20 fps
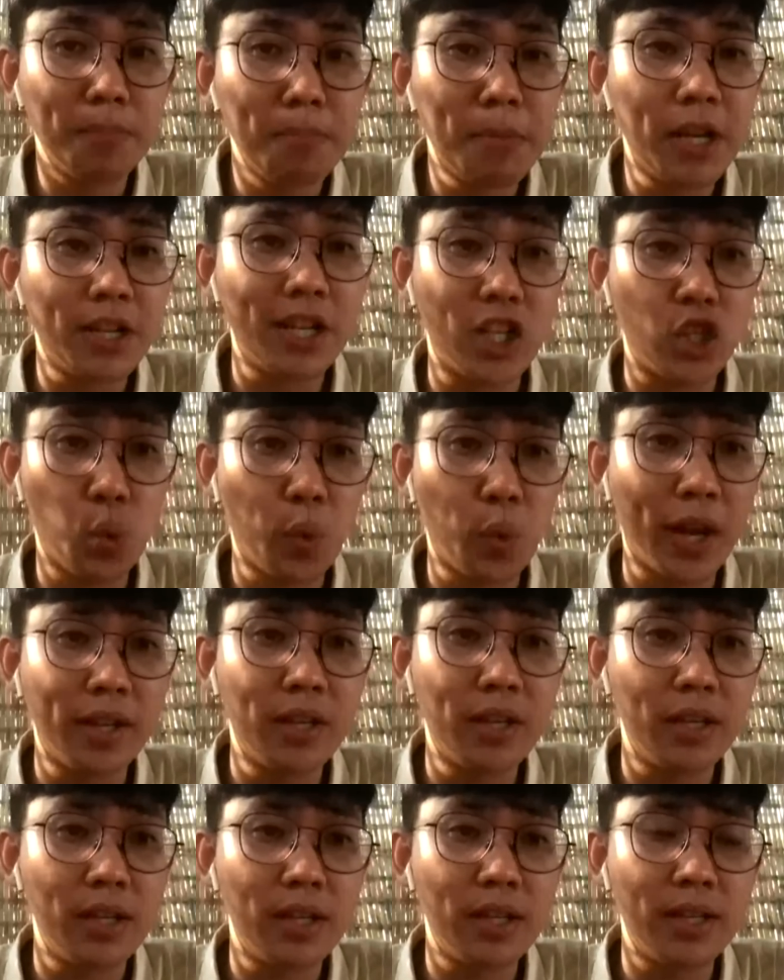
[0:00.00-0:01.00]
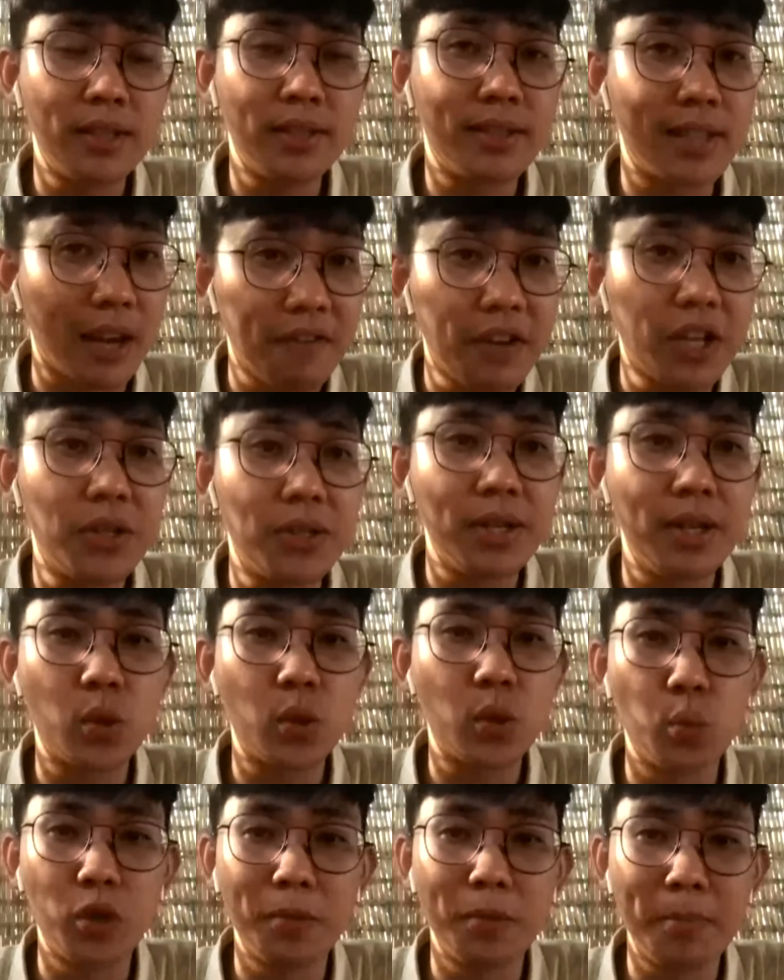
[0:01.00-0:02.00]
It doesn't mean that
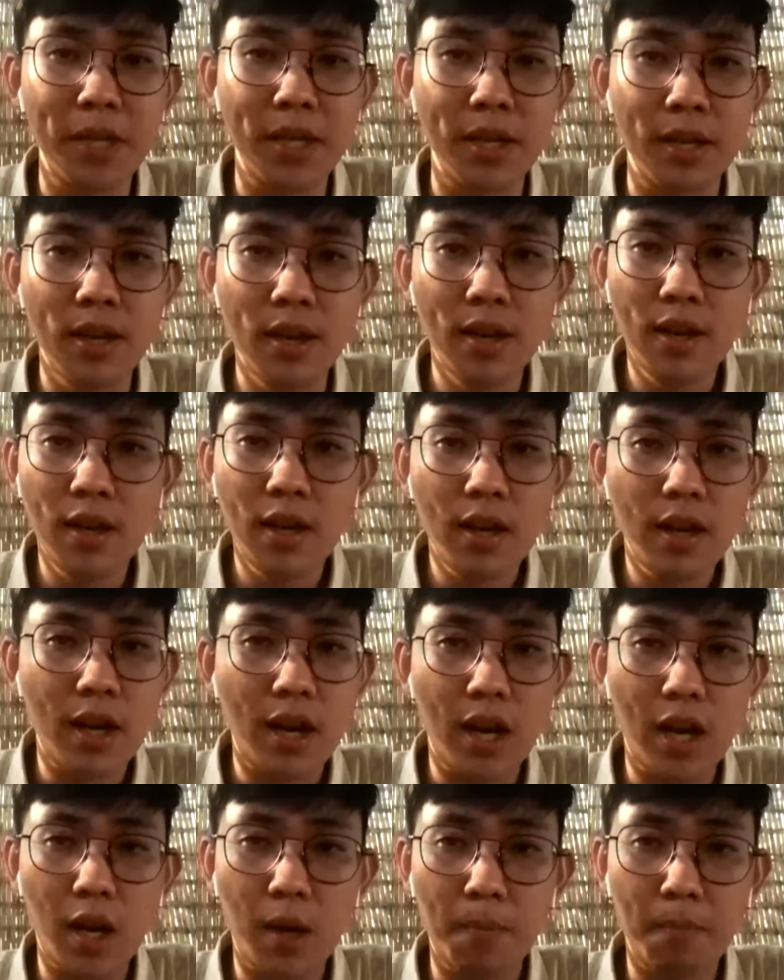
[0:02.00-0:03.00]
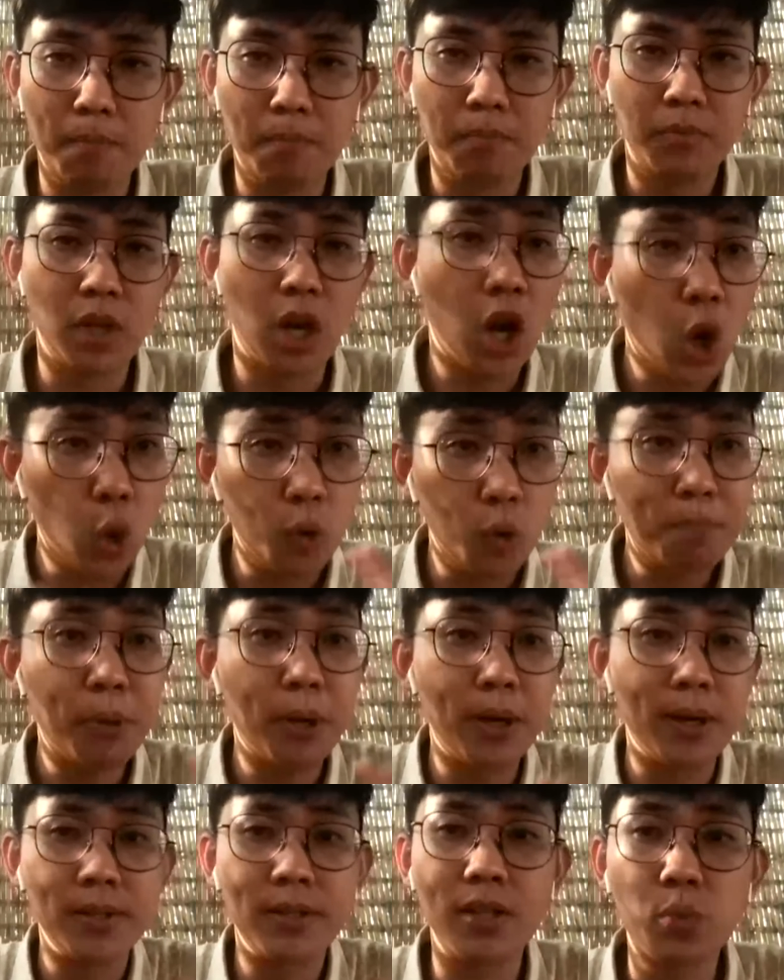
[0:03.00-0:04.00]
27 years will be
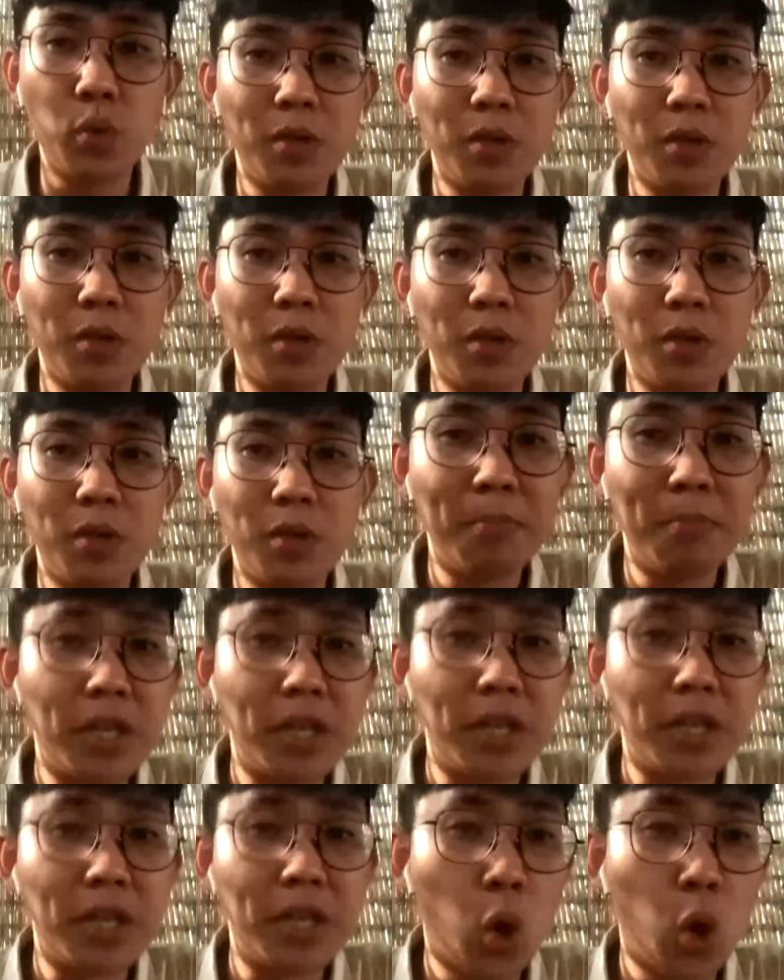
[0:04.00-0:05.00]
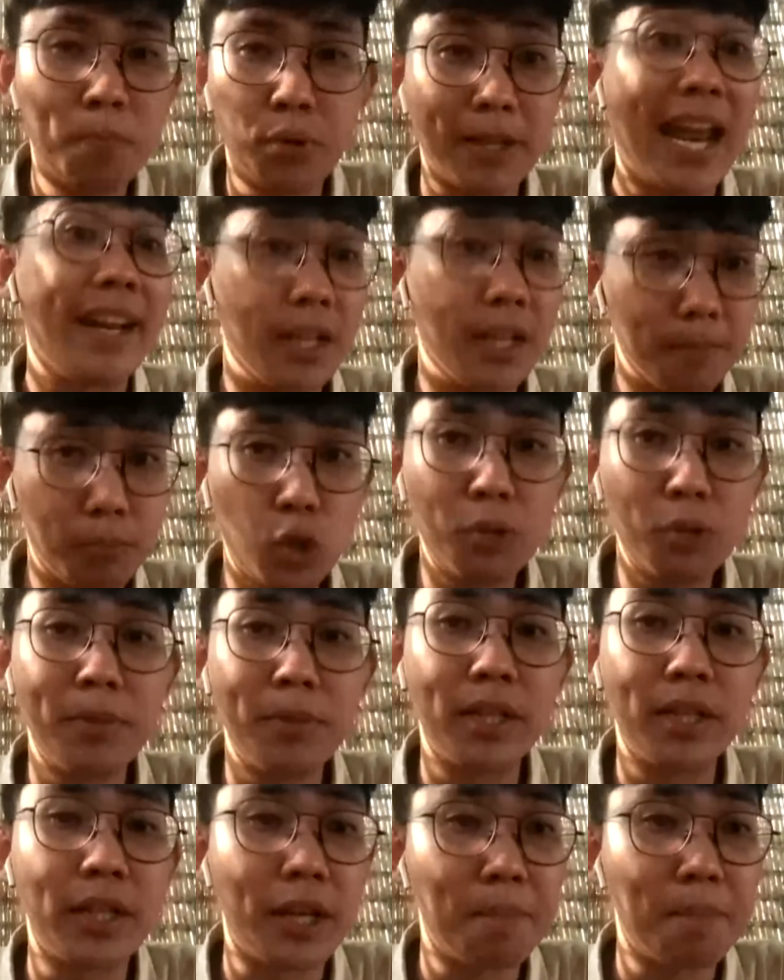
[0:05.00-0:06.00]
the whole process will be in prison. But
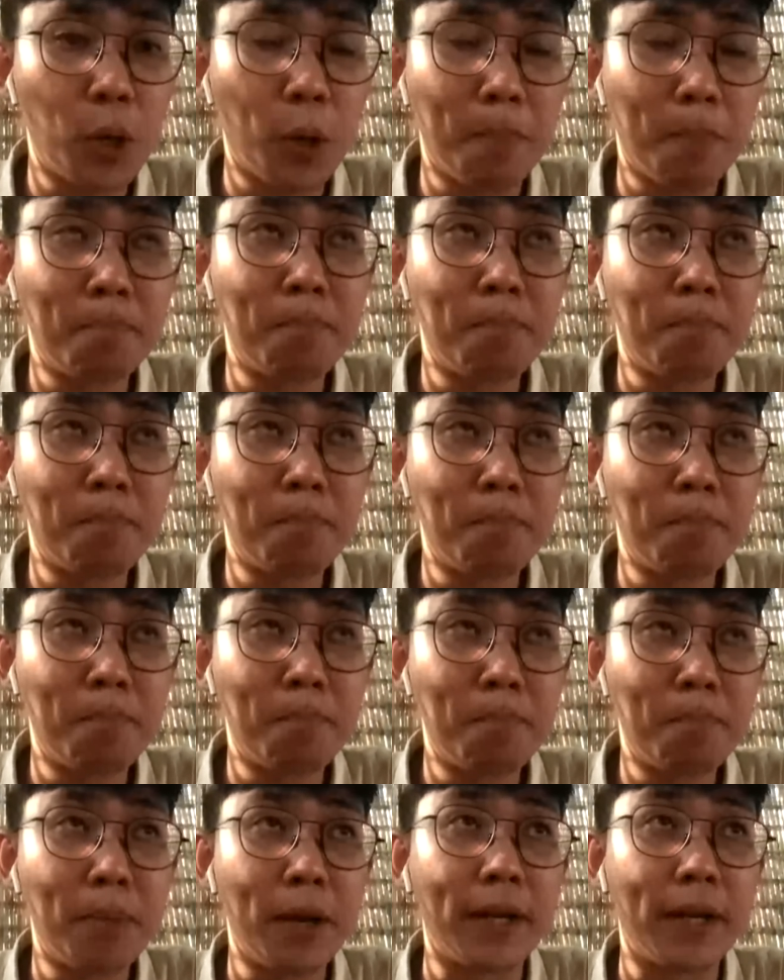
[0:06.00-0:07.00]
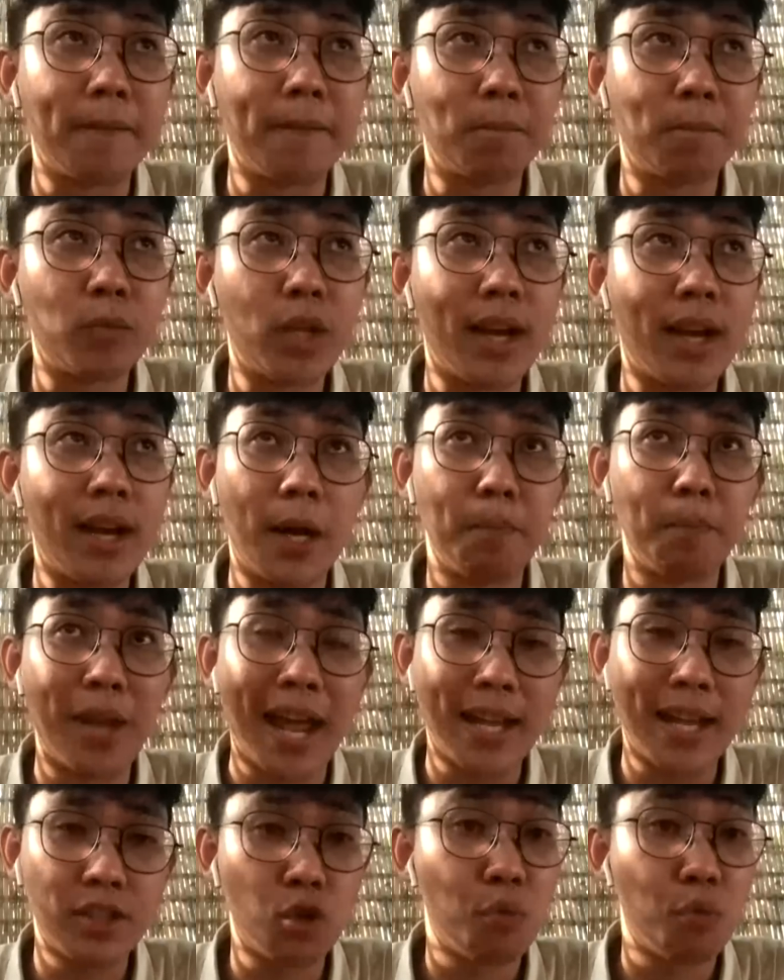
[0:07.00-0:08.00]
at the moment in Phnom Penh,
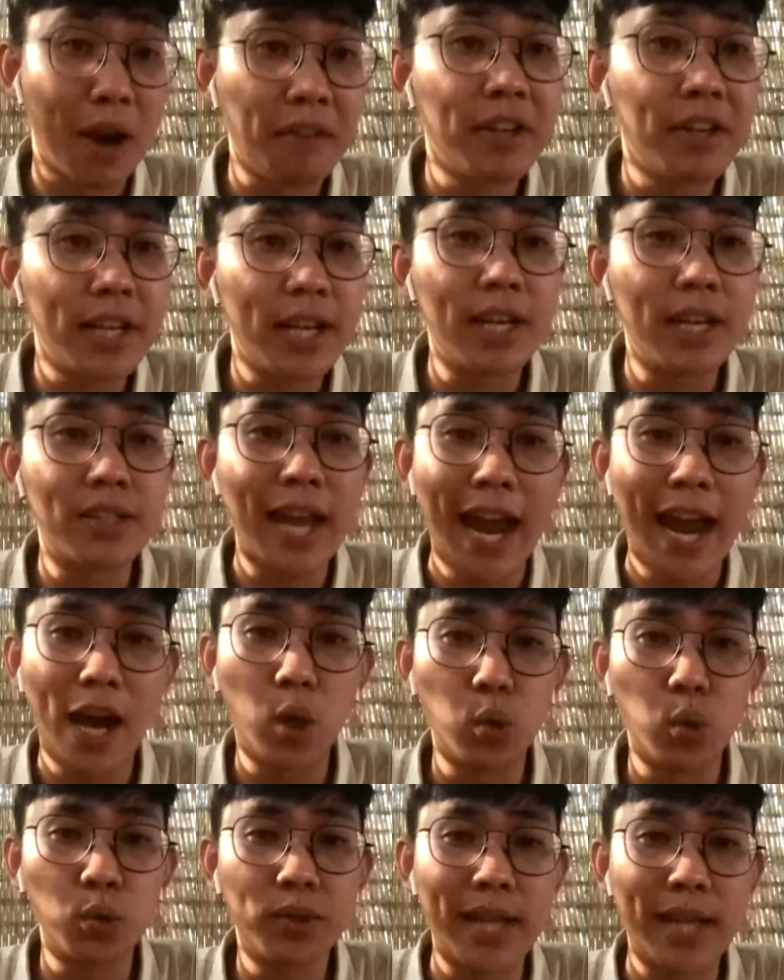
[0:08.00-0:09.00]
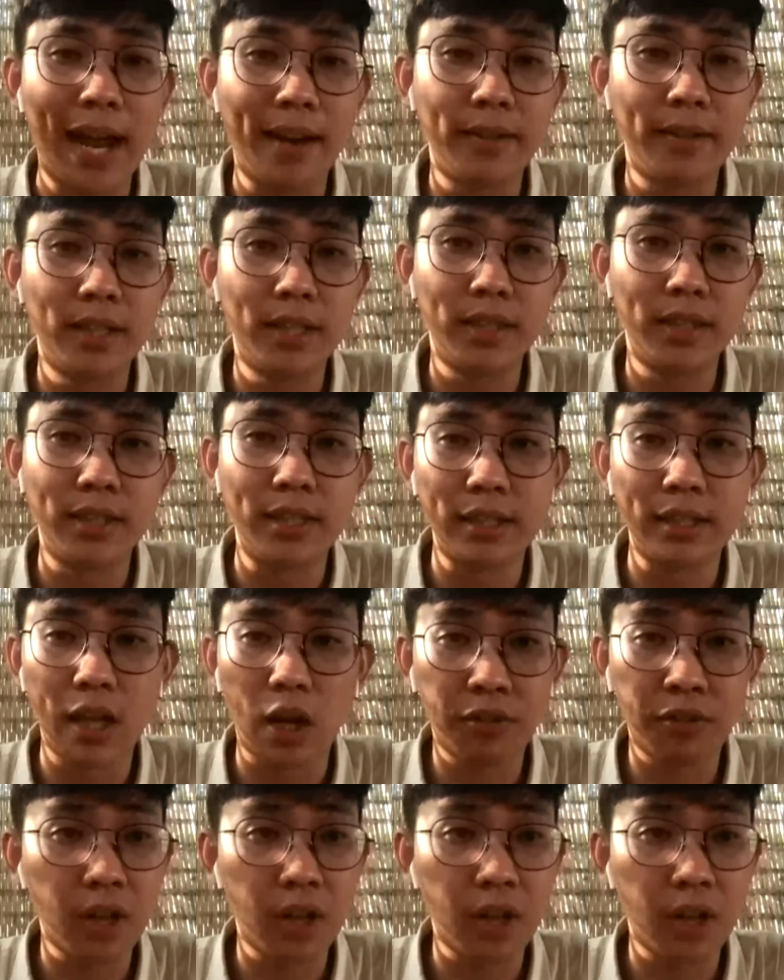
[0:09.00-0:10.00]
surrounding his house
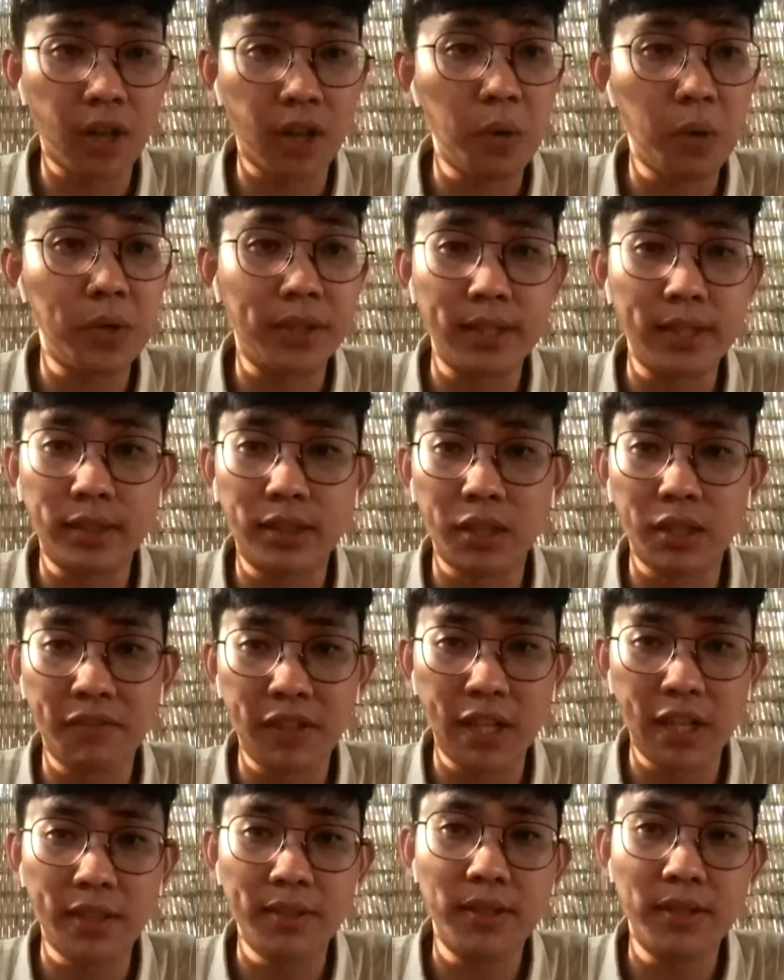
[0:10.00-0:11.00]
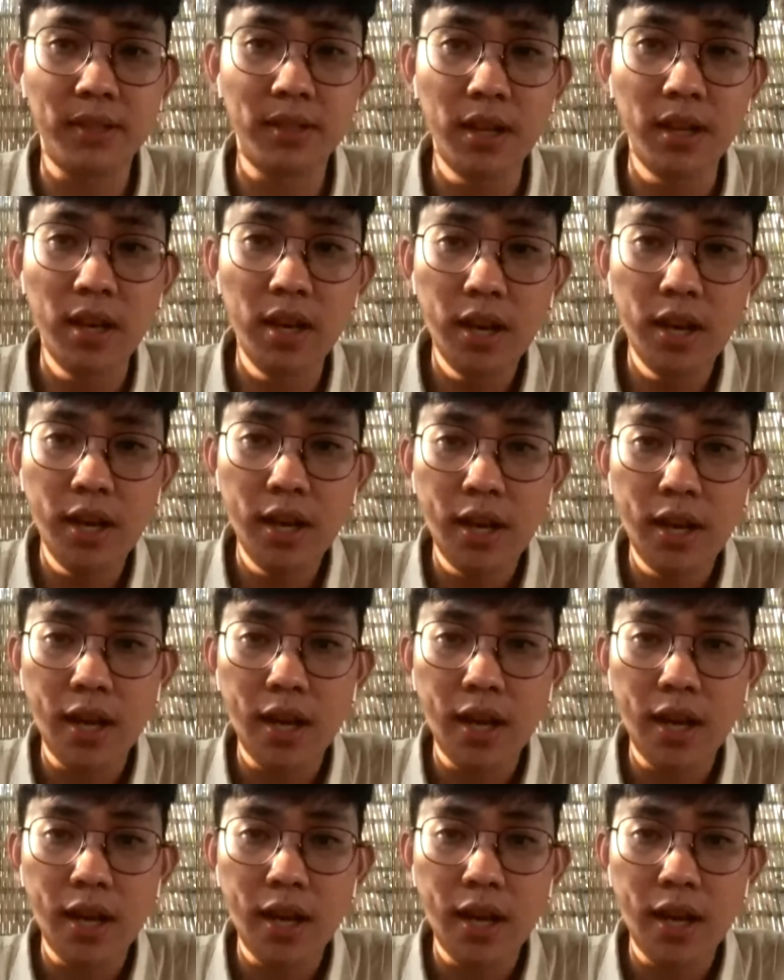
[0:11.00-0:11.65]
under the authority surveillance,